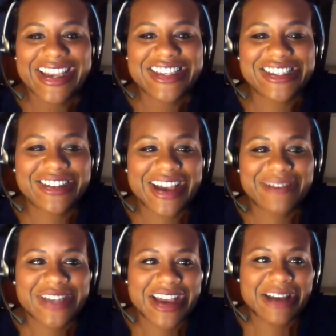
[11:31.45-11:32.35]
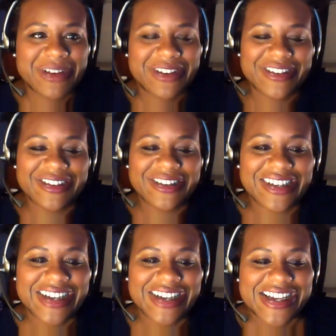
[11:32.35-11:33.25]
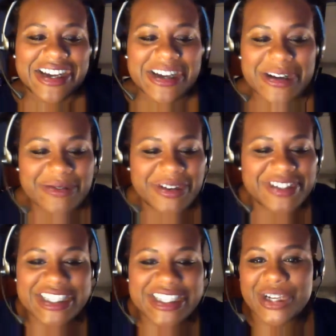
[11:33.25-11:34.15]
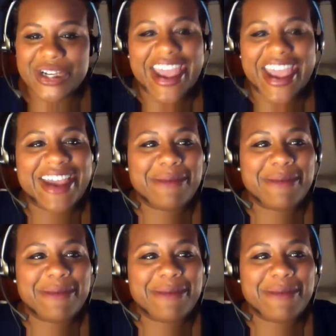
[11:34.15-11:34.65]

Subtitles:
She'll have time with her, with Sister Kay,